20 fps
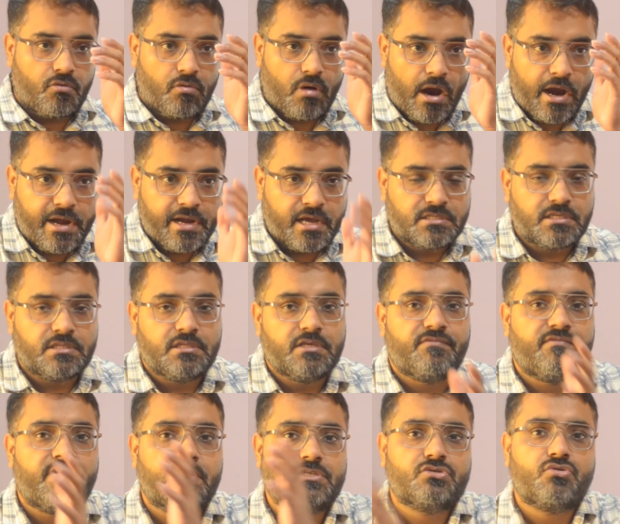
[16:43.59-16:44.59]
ideas in the
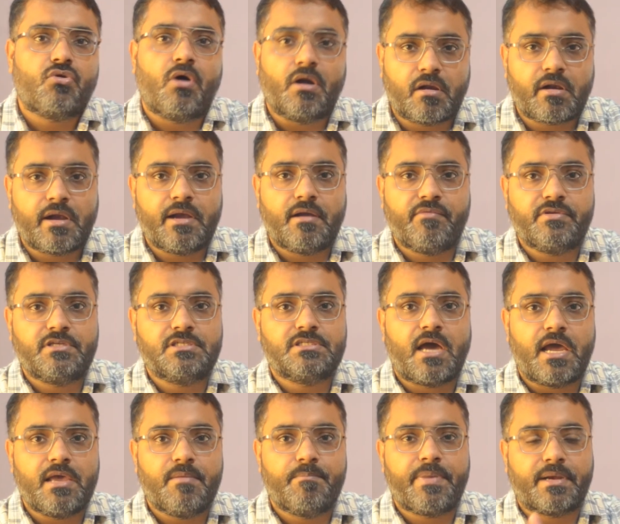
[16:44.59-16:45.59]
first quadrant, which is
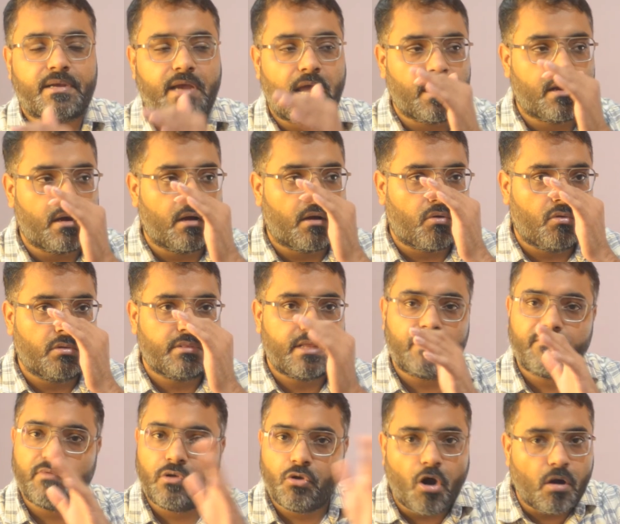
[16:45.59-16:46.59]
high impact, high control.
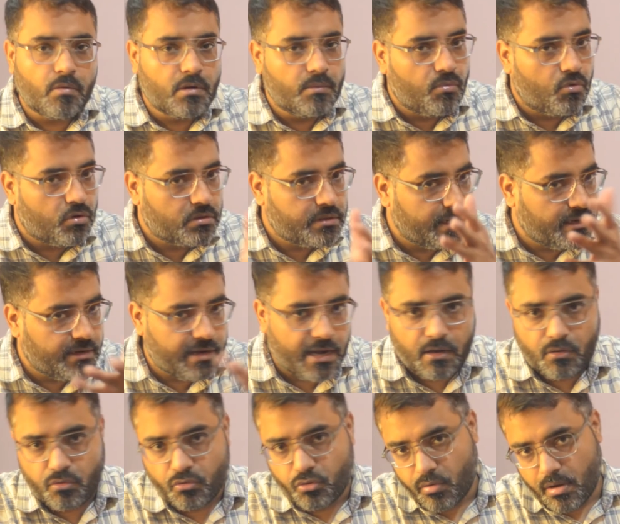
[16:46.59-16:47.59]
That will not be more than
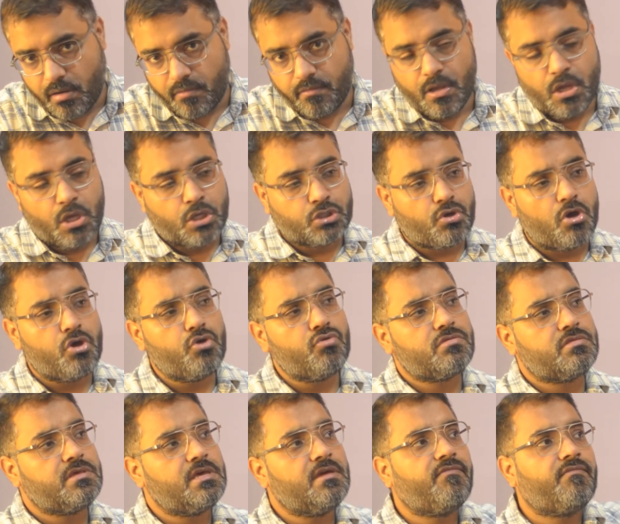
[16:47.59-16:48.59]
10 to 12. So you
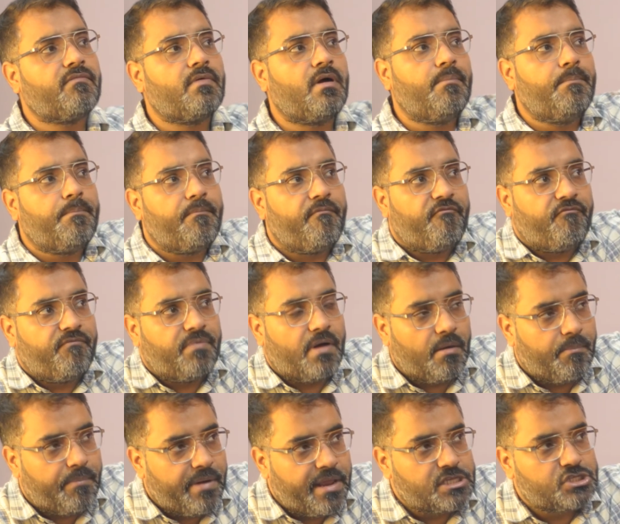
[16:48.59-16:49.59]
see,
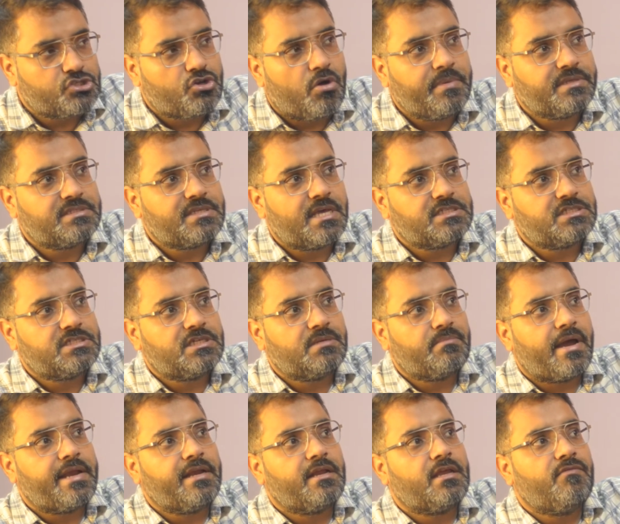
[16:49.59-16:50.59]
a brainstorming session
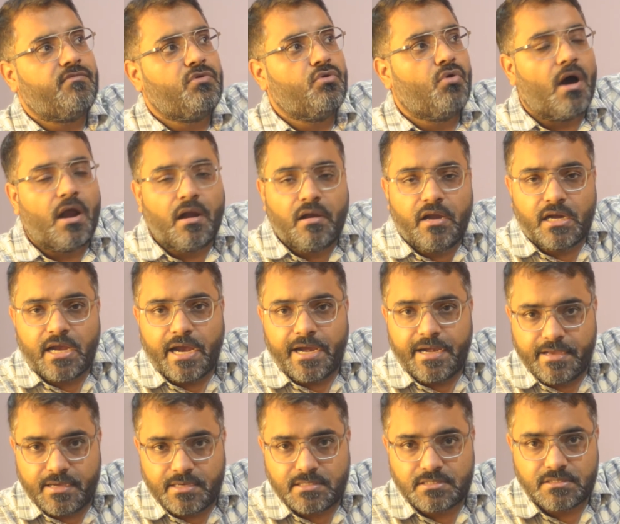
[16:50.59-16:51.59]
might give you 100
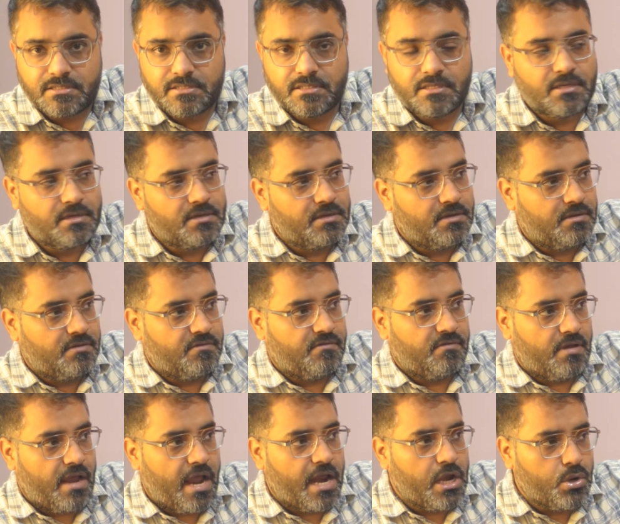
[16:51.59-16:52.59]
ideas
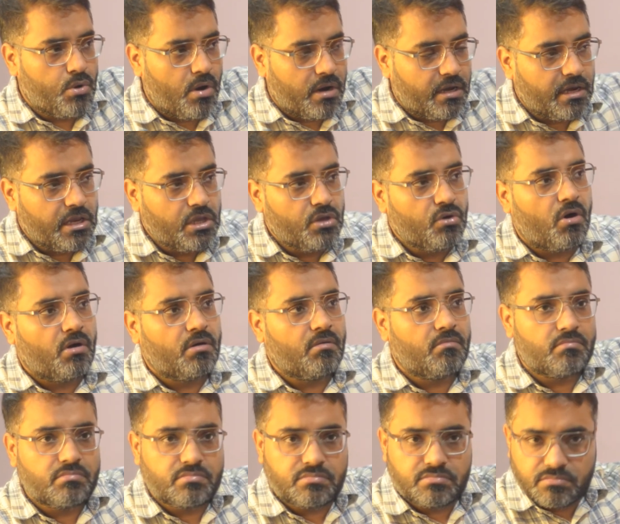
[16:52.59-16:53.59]
and you agree
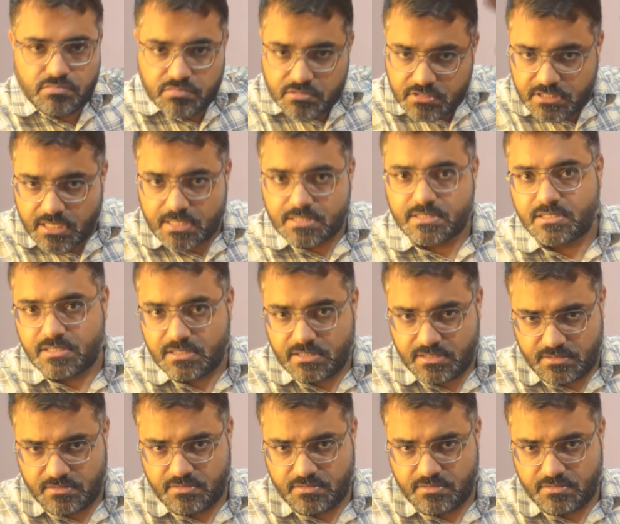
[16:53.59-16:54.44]
on 60.